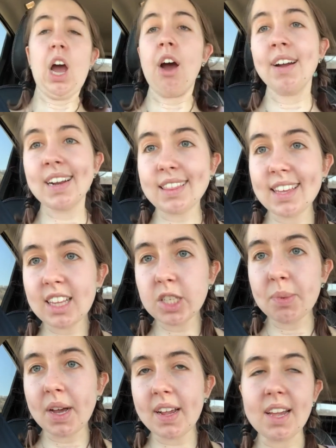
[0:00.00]
All right, I think
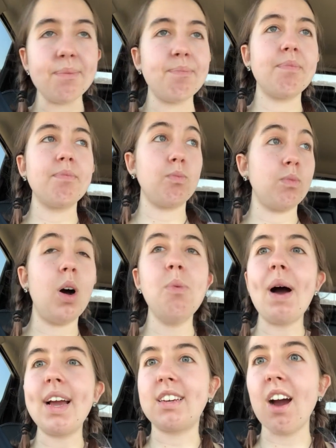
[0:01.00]
that's about it. Oh
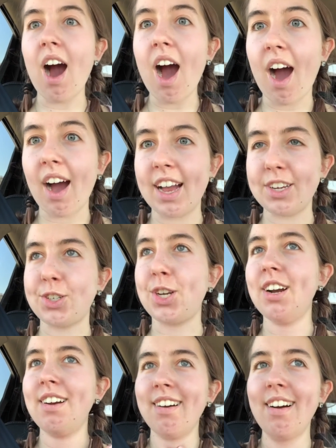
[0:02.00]
my gosh.